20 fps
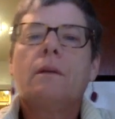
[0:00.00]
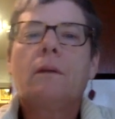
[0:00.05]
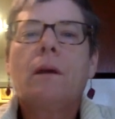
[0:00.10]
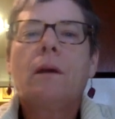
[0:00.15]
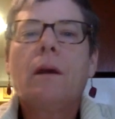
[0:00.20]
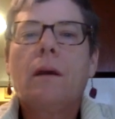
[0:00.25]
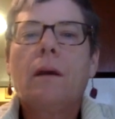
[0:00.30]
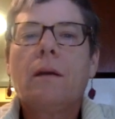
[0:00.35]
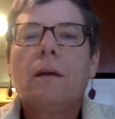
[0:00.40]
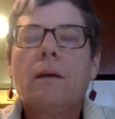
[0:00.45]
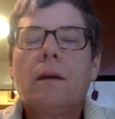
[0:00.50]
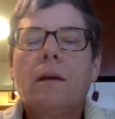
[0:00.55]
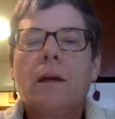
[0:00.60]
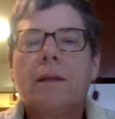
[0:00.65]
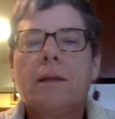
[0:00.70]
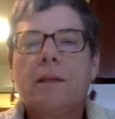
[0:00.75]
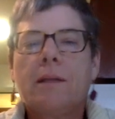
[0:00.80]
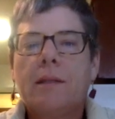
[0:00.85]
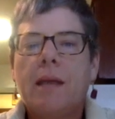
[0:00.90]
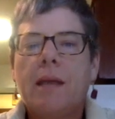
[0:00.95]
Okay.
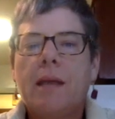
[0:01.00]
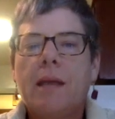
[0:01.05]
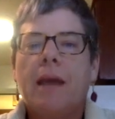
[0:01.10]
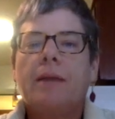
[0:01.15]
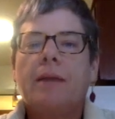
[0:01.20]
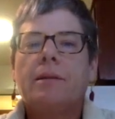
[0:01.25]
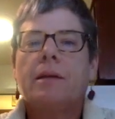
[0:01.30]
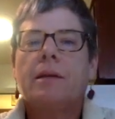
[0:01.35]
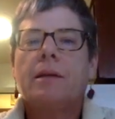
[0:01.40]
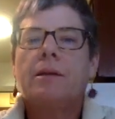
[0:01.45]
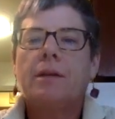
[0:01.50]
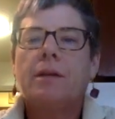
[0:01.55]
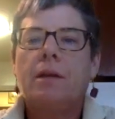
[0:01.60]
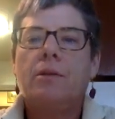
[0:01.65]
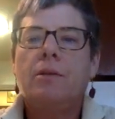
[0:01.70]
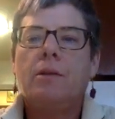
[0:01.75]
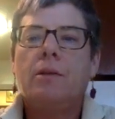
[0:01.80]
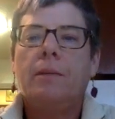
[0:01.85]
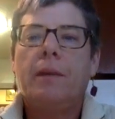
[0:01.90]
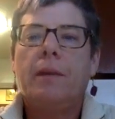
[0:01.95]
Because his hands
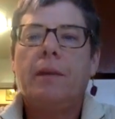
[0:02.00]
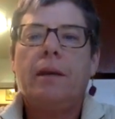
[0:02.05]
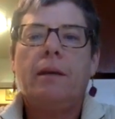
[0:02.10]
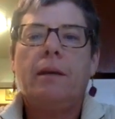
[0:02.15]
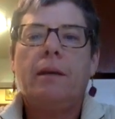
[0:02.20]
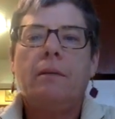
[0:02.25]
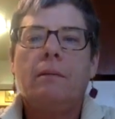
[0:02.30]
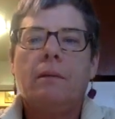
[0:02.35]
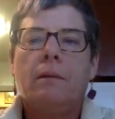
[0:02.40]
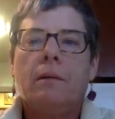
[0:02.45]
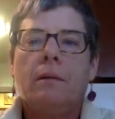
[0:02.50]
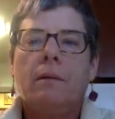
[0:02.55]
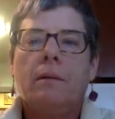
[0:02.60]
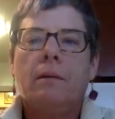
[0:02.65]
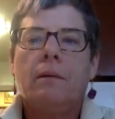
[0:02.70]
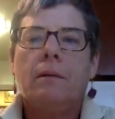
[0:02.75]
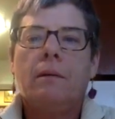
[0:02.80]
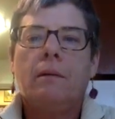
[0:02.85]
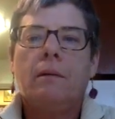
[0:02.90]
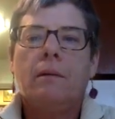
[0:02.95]
continue to be
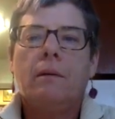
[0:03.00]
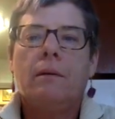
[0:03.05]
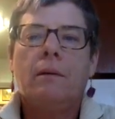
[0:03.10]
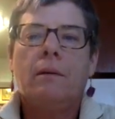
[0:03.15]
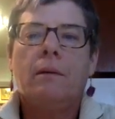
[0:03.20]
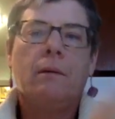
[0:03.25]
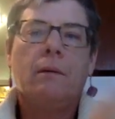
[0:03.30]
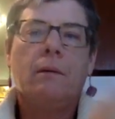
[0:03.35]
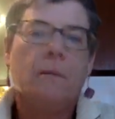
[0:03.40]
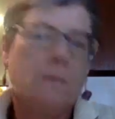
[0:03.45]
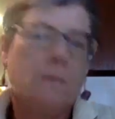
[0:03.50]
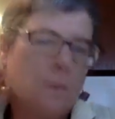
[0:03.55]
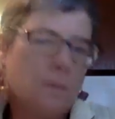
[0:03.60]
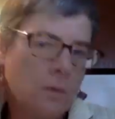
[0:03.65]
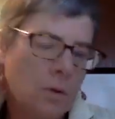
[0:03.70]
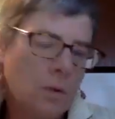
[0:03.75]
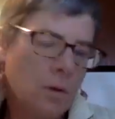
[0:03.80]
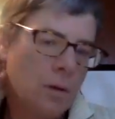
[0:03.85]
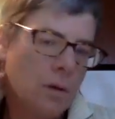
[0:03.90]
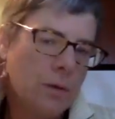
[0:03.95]

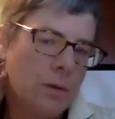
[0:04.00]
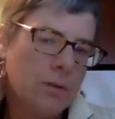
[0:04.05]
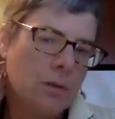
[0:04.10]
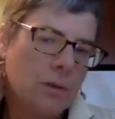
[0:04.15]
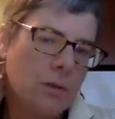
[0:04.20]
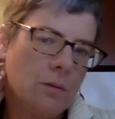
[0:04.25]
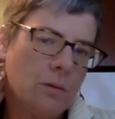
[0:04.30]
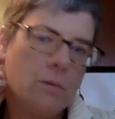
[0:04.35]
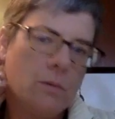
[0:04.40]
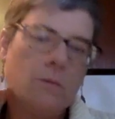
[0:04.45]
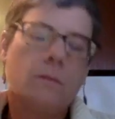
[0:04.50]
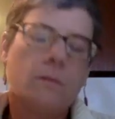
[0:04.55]
towards you.